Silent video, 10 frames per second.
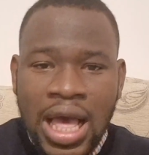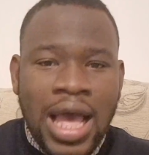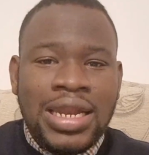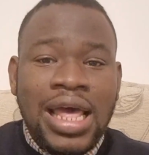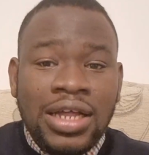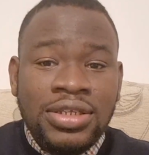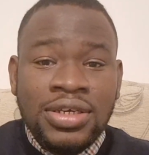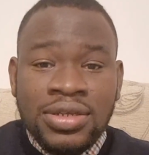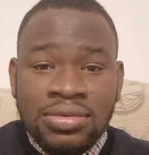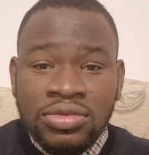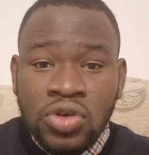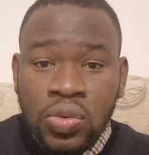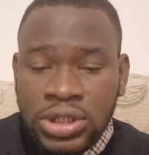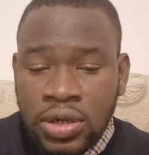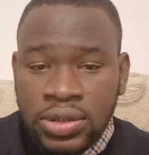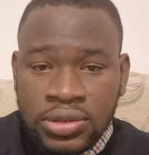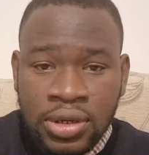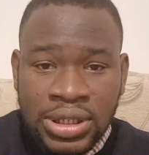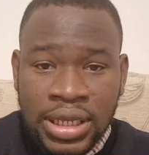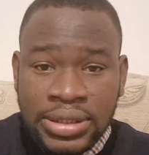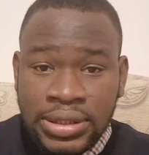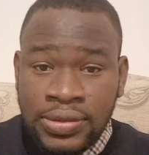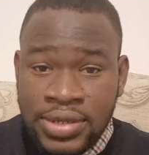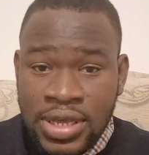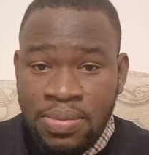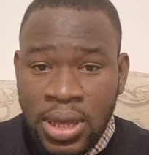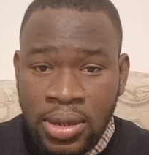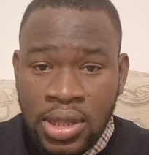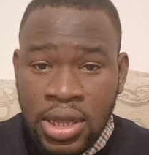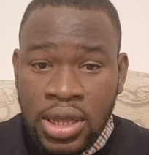And how do you know which consultant to email?